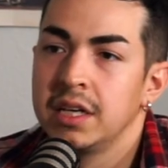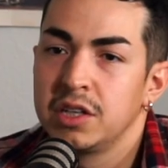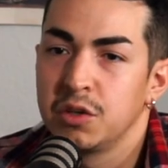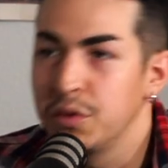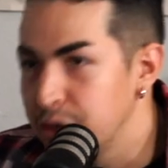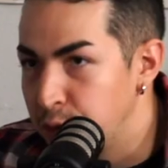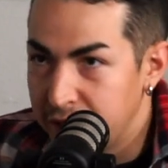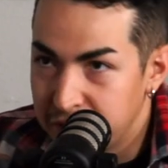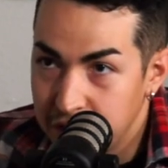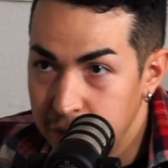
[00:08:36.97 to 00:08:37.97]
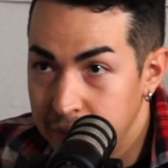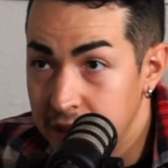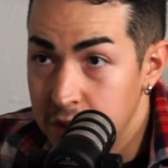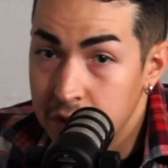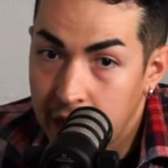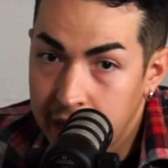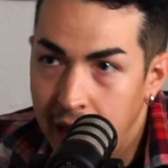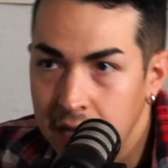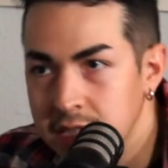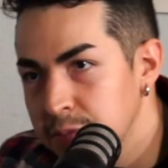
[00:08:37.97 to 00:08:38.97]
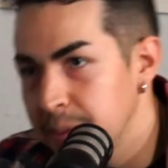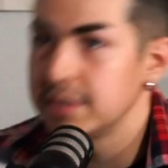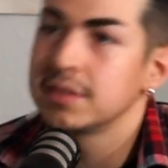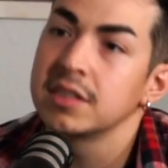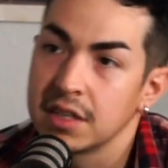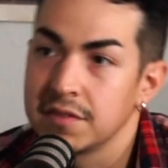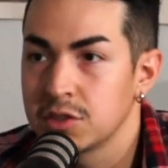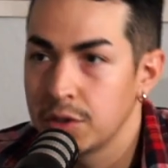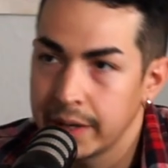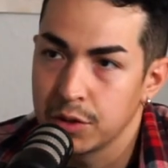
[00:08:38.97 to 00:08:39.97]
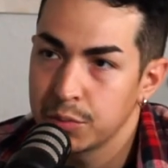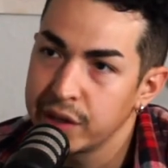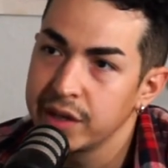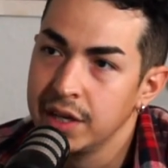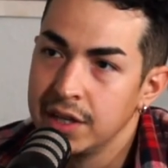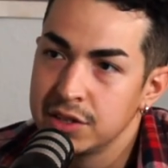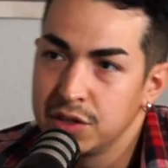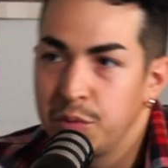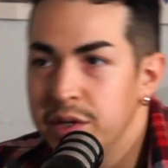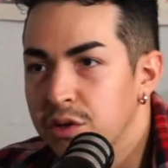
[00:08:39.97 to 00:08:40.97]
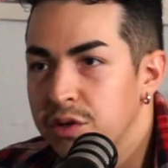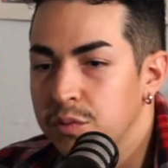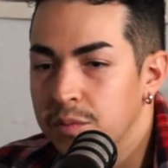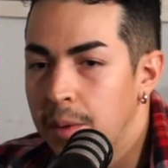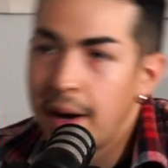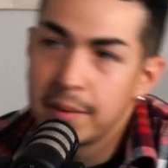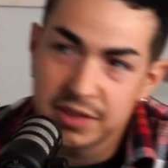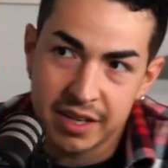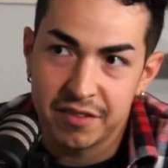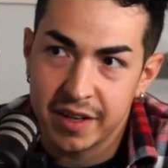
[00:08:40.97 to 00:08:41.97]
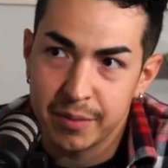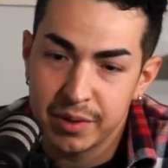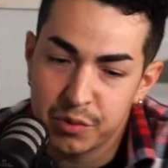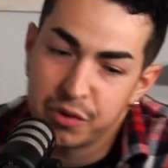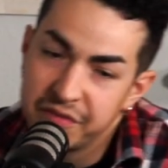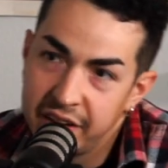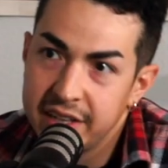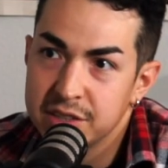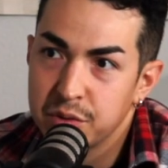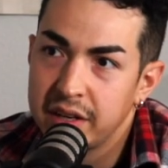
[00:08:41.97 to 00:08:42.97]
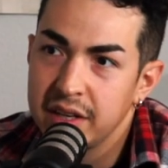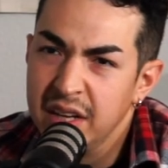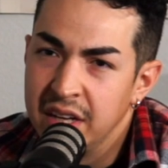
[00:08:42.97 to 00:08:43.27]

you know we were in Kuwait for a little bit. Then we were like, actually, this place is not safe. Let's go back home, right? So then we go to my mom's side of the family, and we're in Vegas, right?